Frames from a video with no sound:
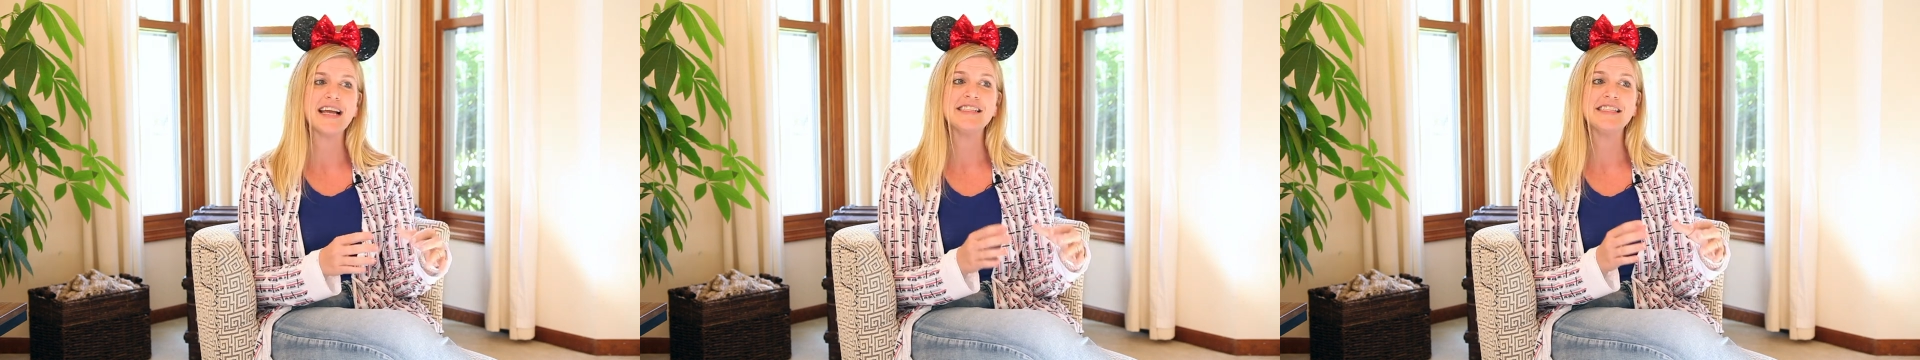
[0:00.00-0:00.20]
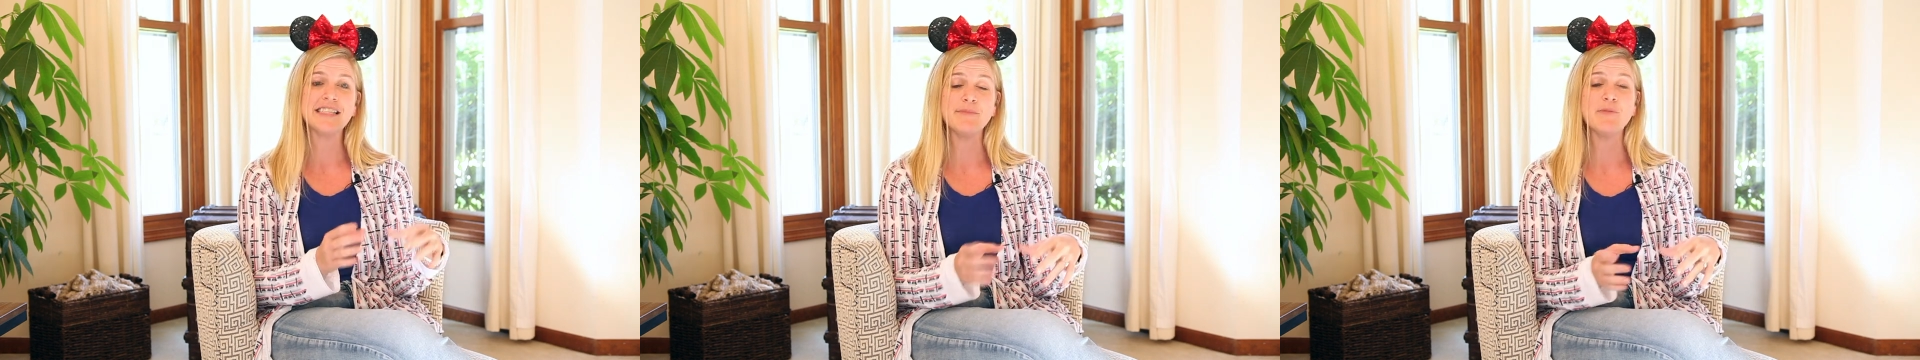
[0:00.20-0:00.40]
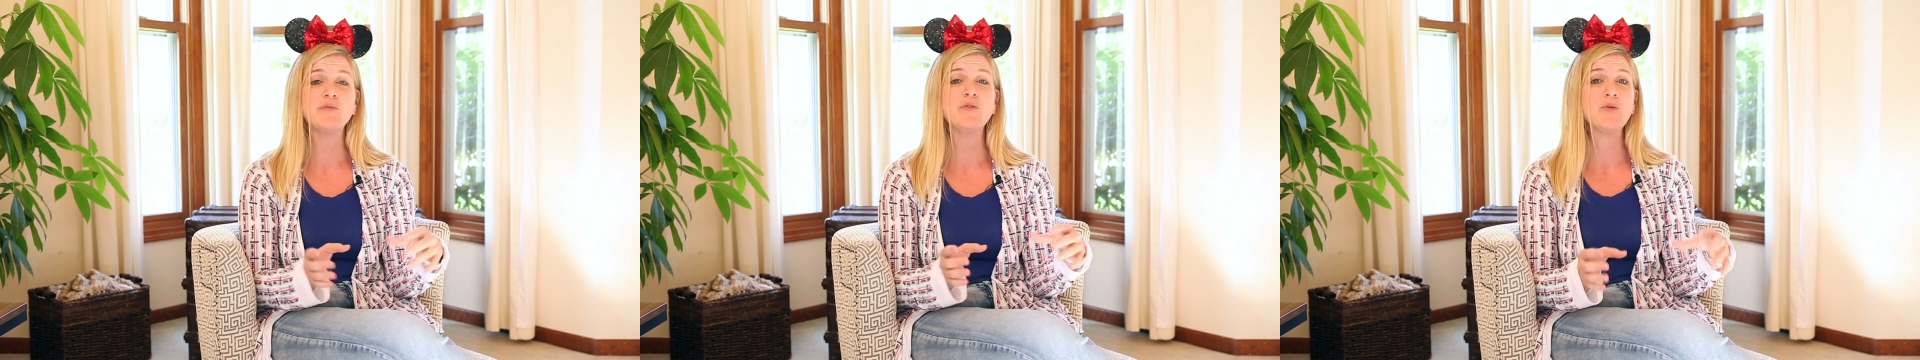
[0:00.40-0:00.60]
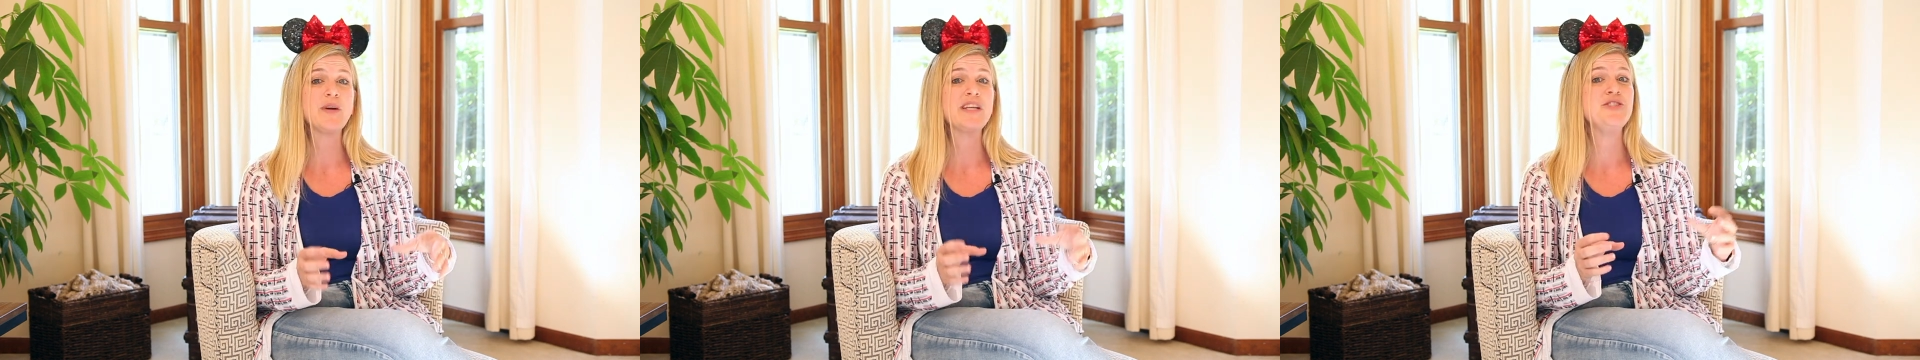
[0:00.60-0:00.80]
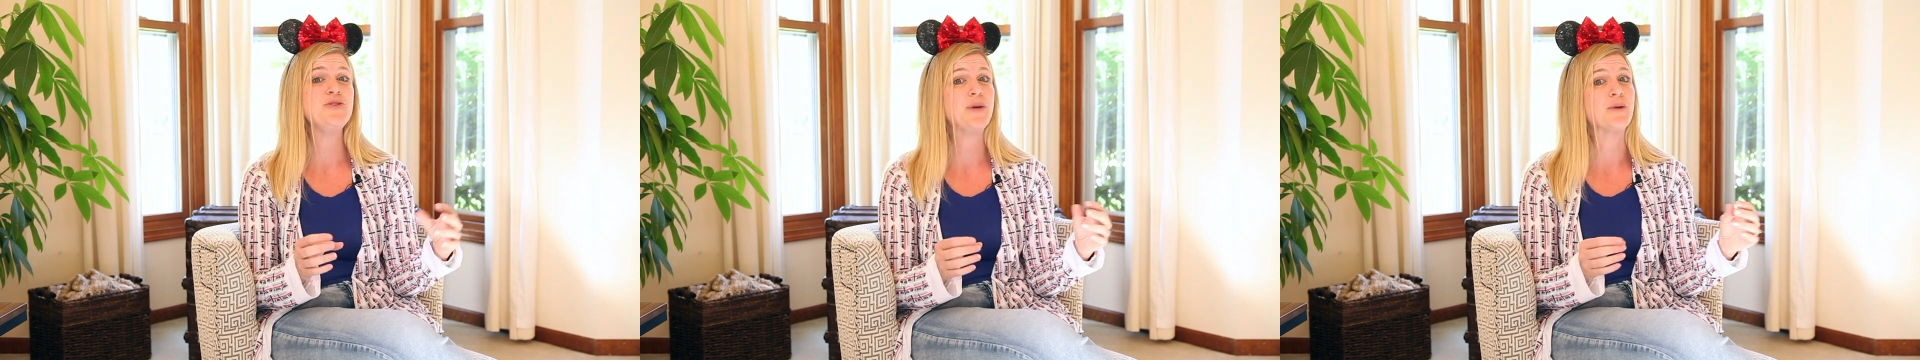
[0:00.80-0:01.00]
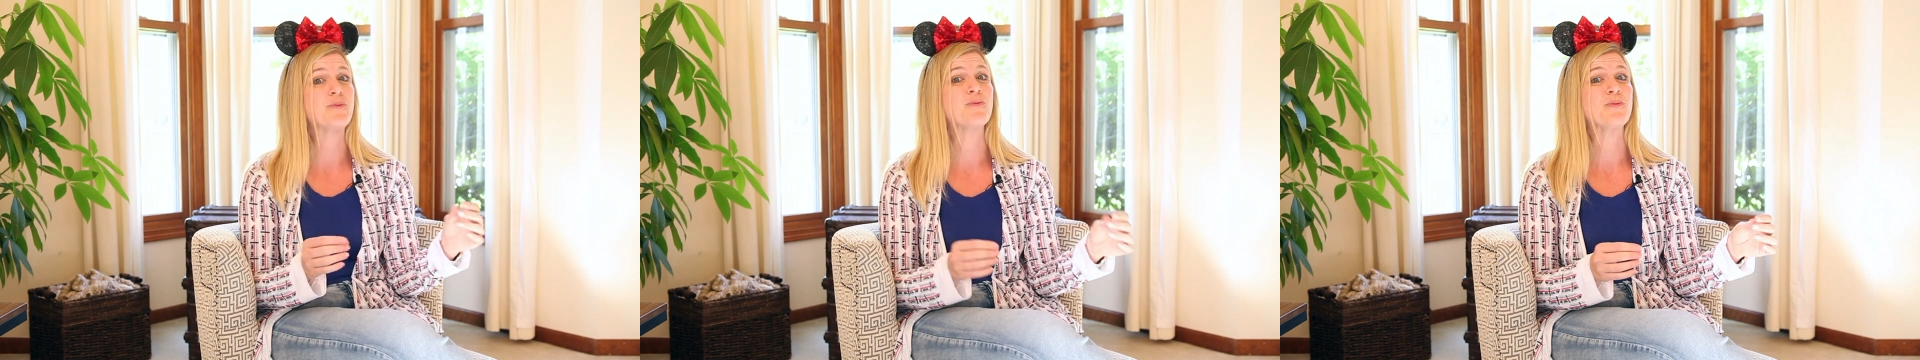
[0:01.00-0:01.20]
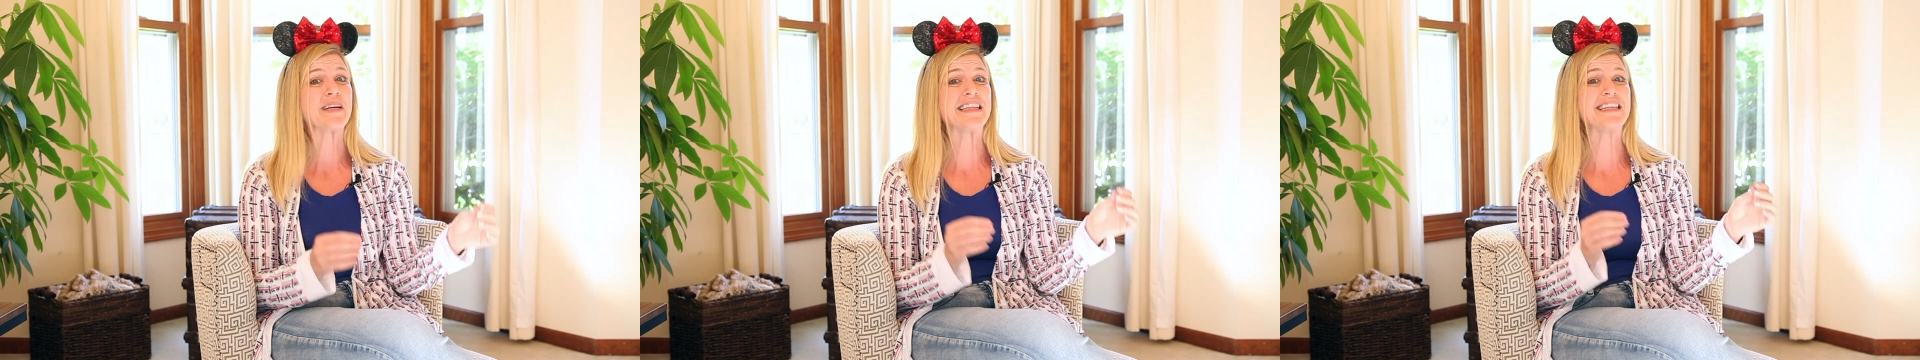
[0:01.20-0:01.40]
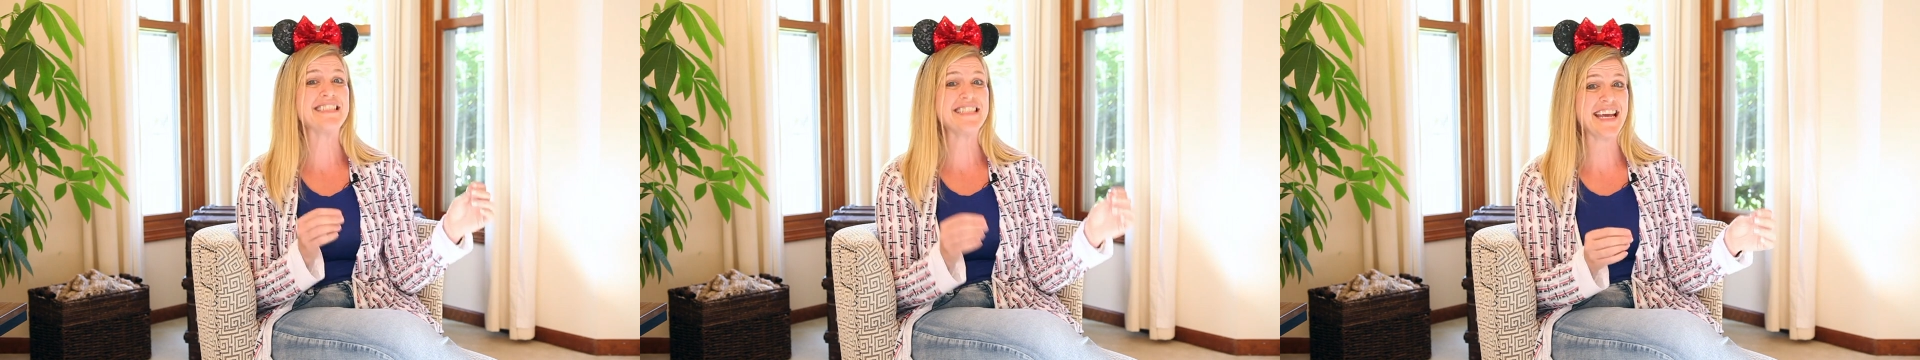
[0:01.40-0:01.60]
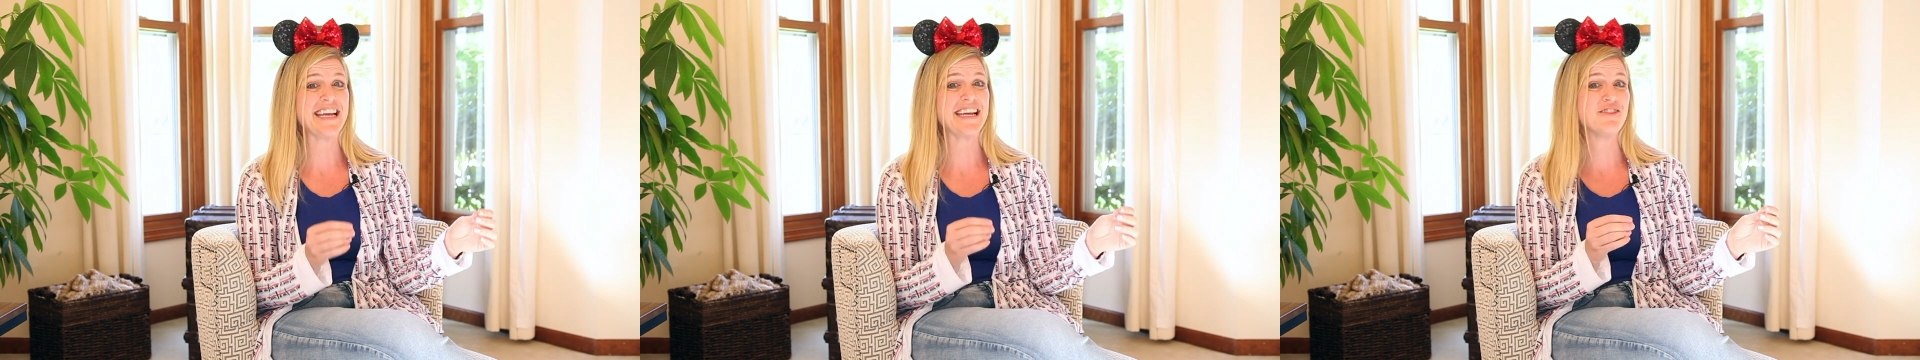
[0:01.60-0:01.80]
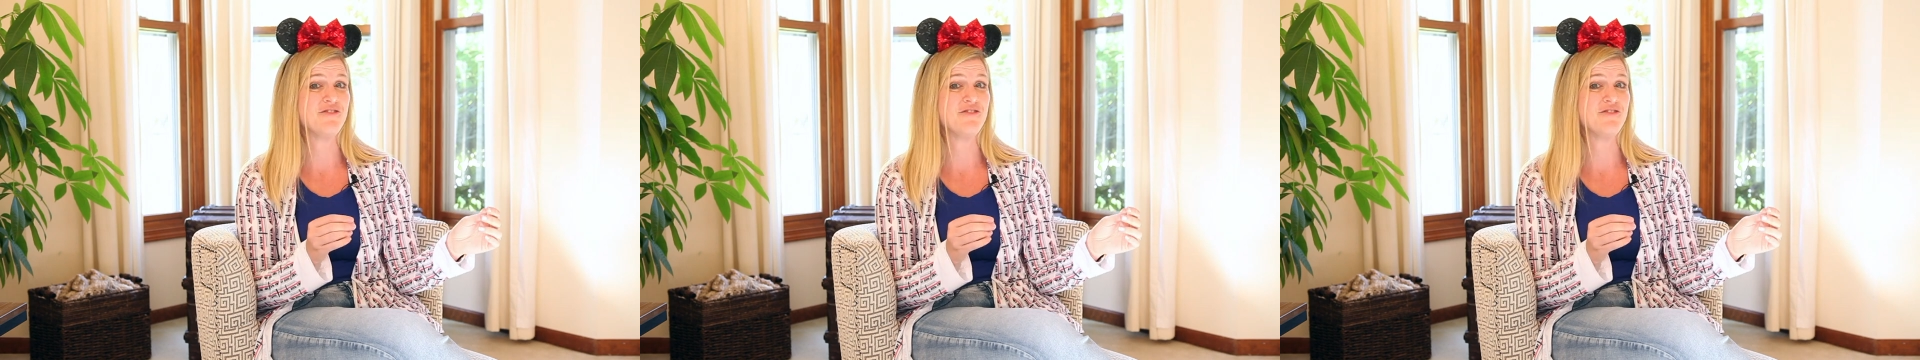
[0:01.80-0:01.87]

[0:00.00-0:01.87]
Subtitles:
and some of the ways you can really take